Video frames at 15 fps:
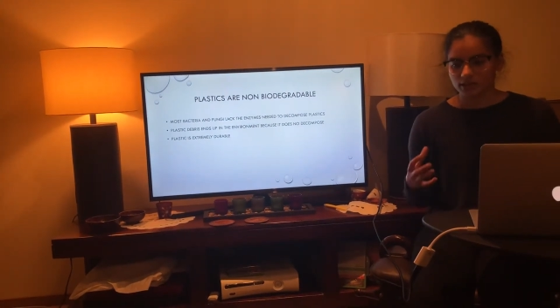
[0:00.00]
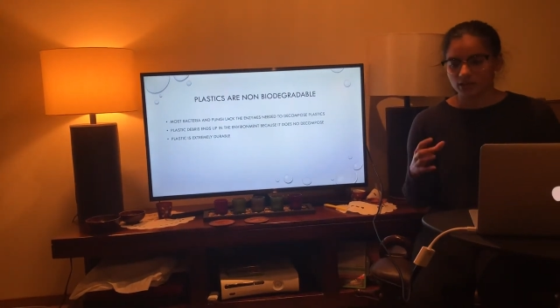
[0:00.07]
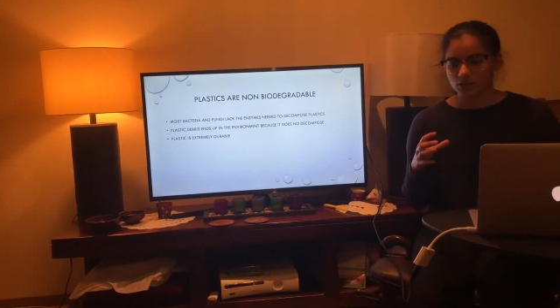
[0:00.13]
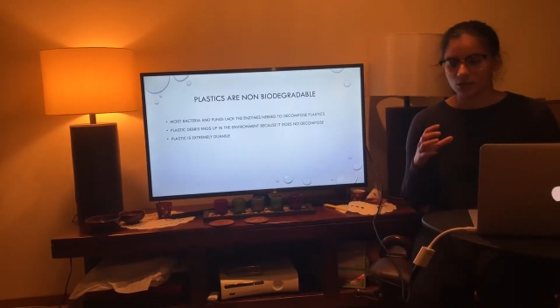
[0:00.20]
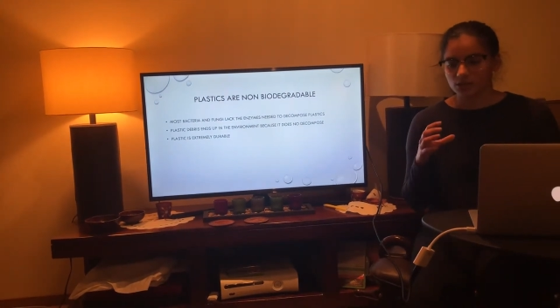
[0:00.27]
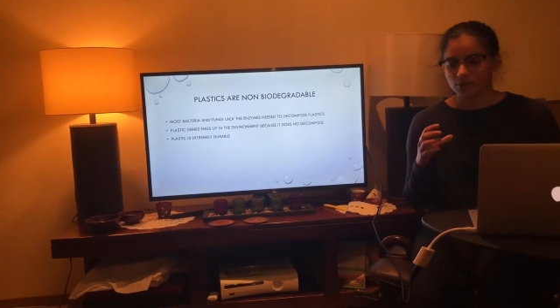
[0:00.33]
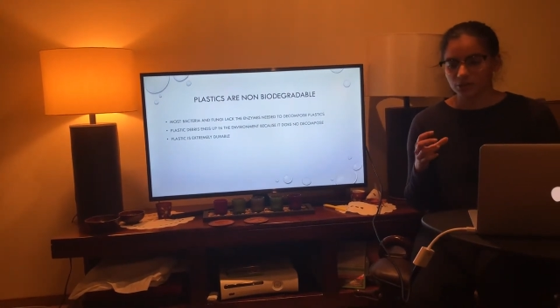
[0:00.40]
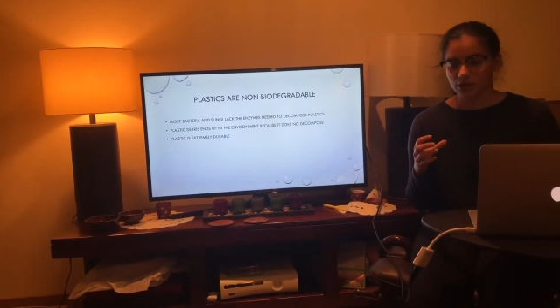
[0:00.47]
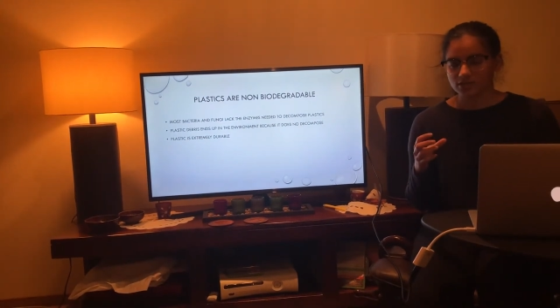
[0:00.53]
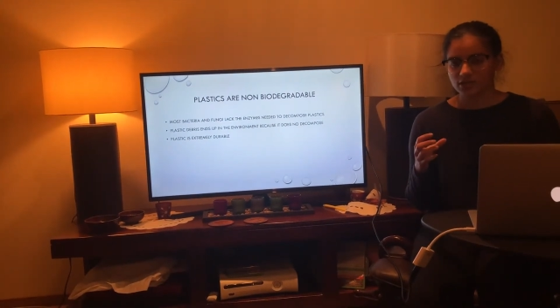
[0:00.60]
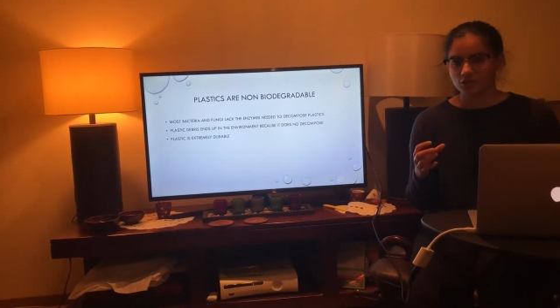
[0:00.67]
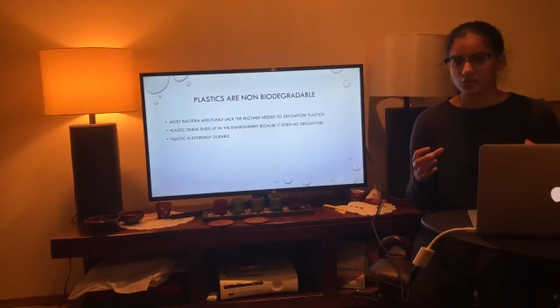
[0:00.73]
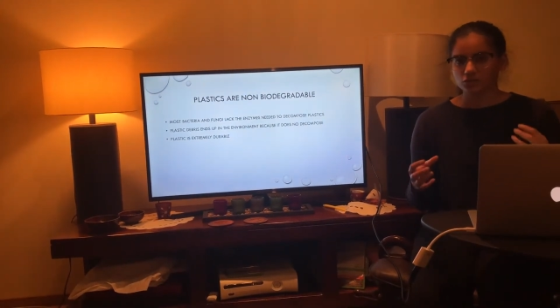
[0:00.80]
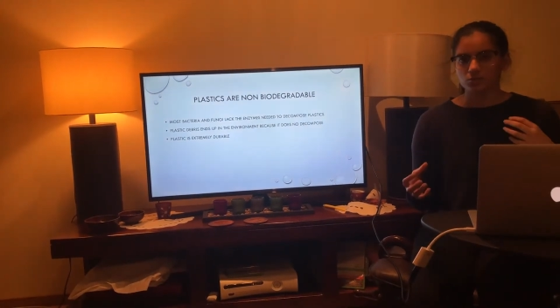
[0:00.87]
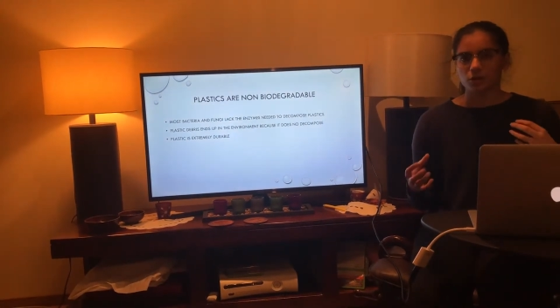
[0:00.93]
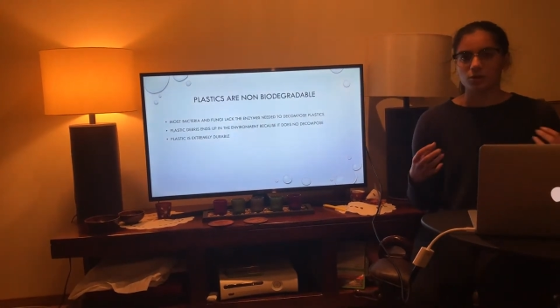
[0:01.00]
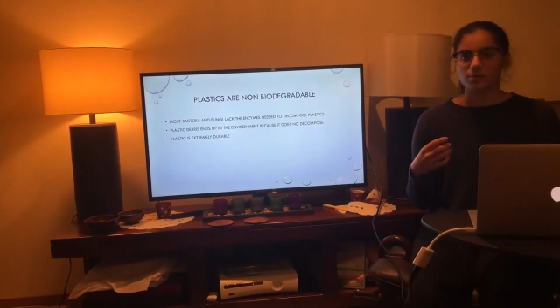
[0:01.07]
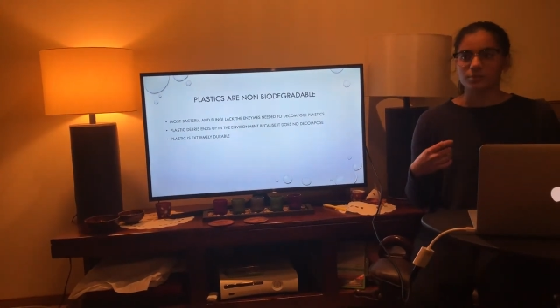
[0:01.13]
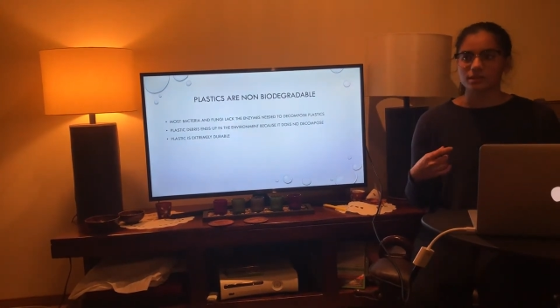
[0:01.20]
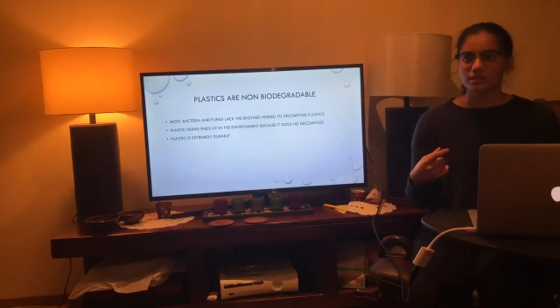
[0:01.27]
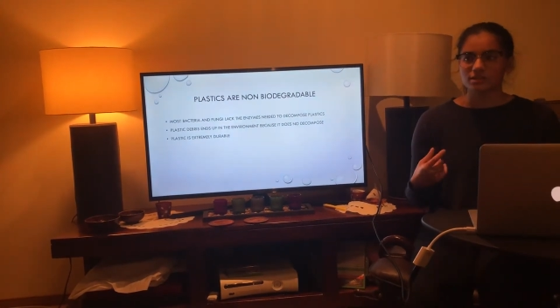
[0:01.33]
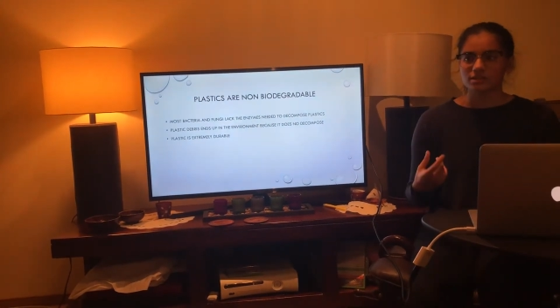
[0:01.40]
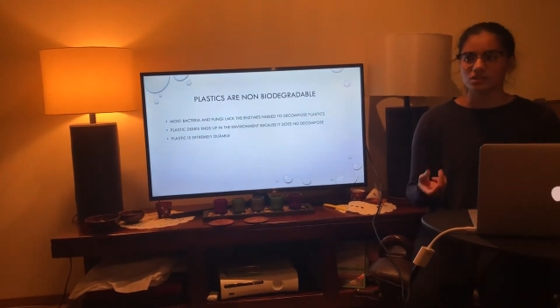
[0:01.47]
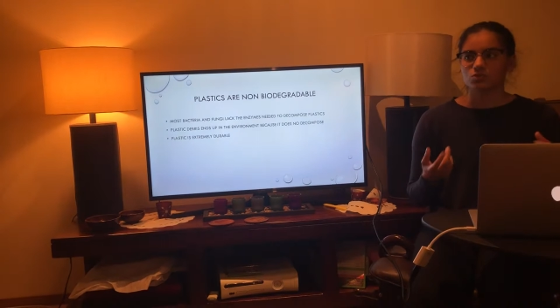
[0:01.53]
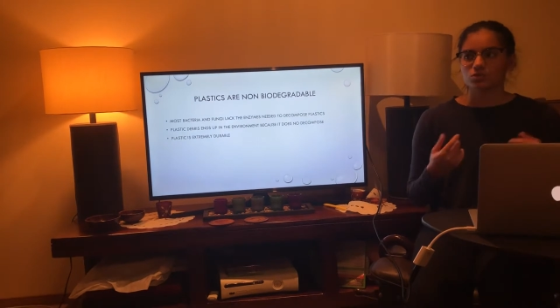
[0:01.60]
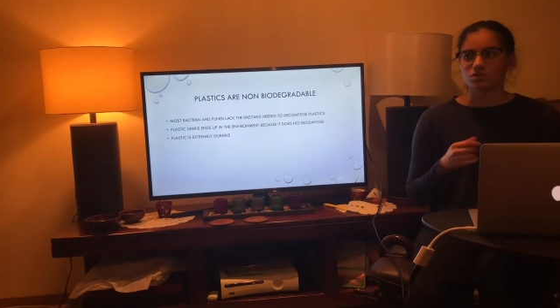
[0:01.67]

They can only break down to smaller pieces,